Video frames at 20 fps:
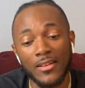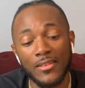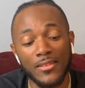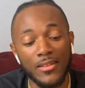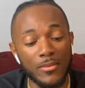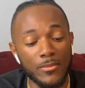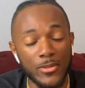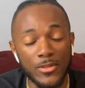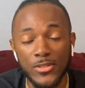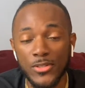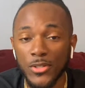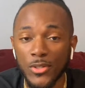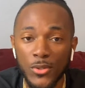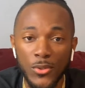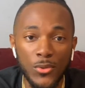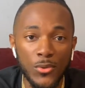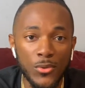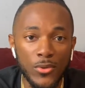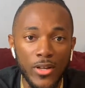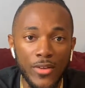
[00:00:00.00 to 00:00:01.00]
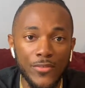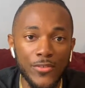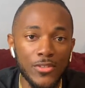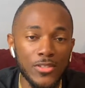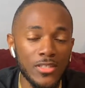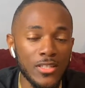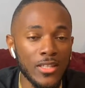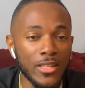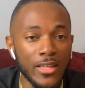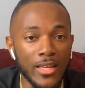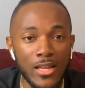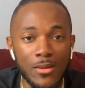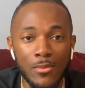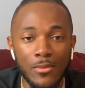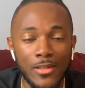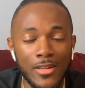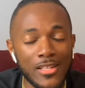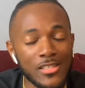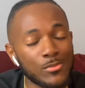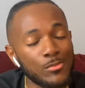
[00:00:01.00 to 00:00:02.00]
Number two, if you see an
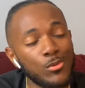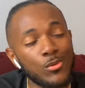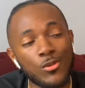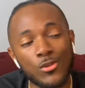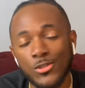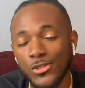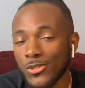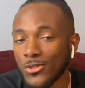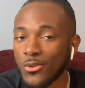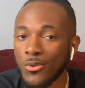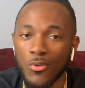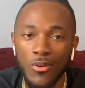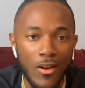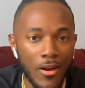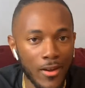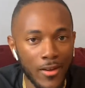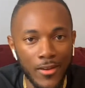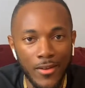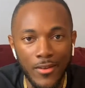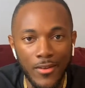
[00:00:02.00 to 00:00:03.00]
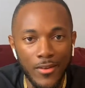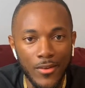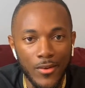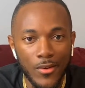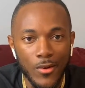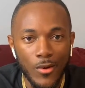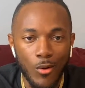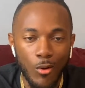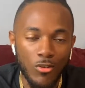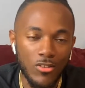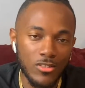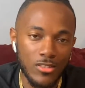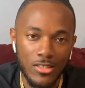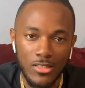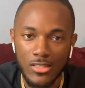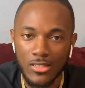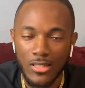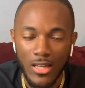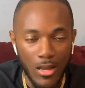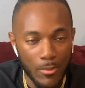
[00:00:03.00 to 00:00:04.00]
ambulance, pull to the right or
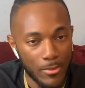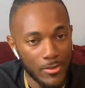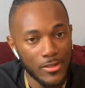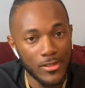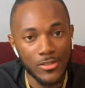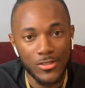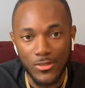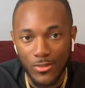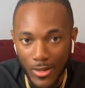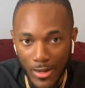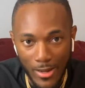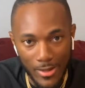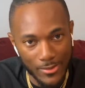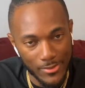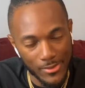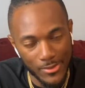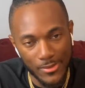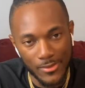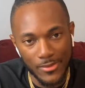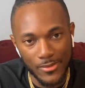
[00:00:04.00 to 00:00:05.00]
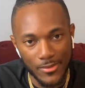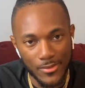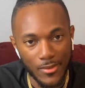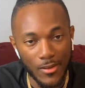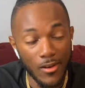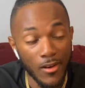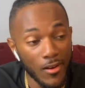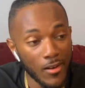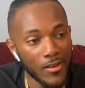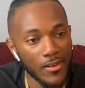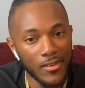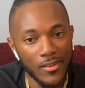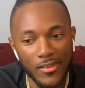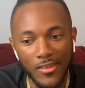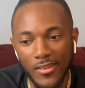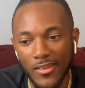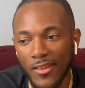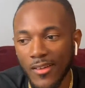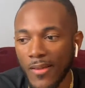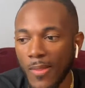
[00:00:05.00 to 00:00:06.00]
just stop in your tracks. All right?
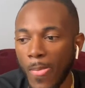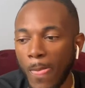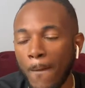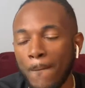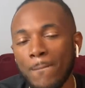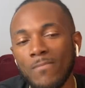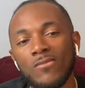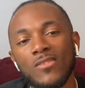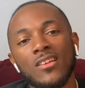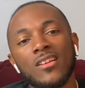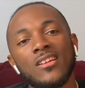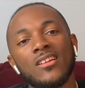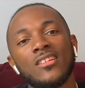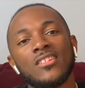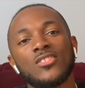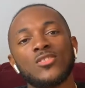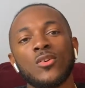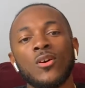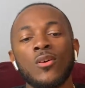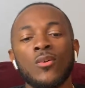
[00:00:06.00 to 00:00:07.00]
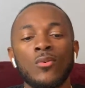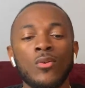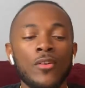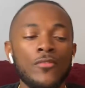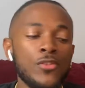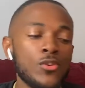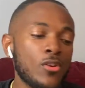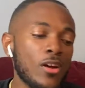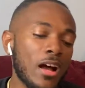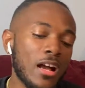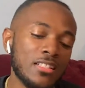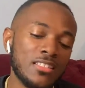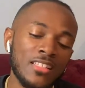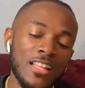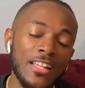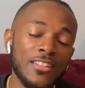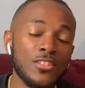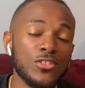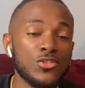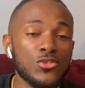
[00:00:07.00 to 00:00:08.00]
So if you guys
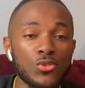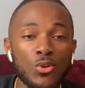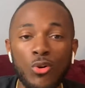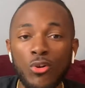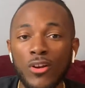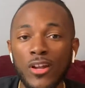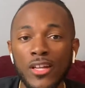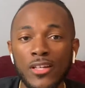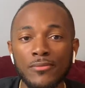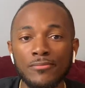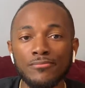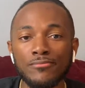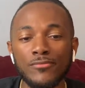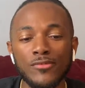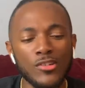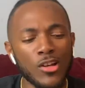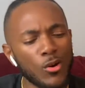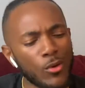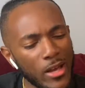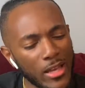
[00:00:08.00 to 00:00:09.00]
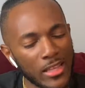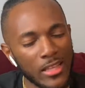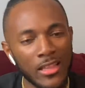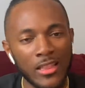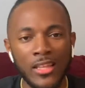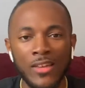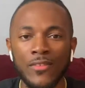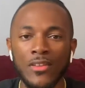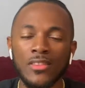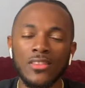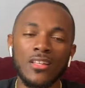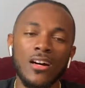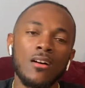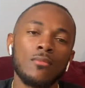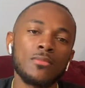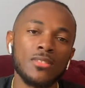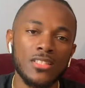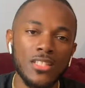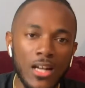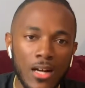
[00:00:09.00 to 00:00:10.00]
like the story, go ahead and leave a
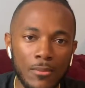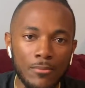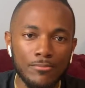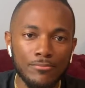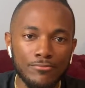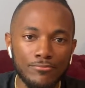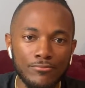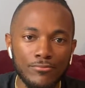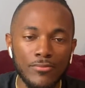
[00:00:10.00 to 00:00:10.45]
thumbs up.